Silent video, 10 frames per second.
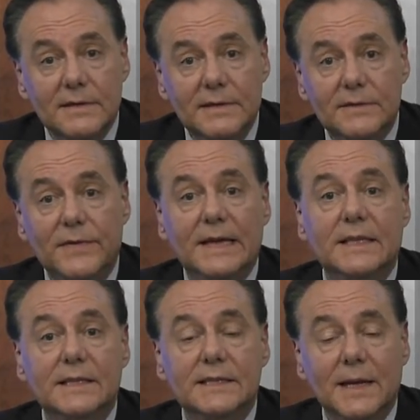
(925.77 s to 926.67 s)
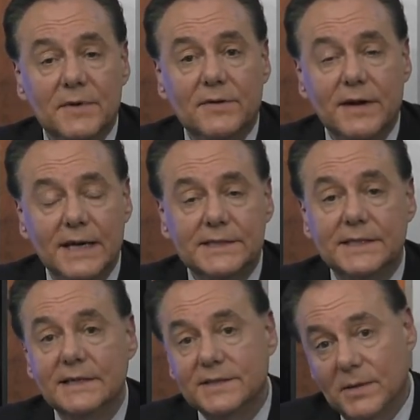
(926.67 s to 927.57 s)
And the fact that the
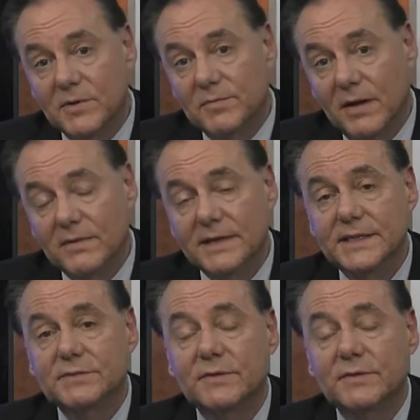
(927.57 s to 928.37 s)
Democrats and some Republicans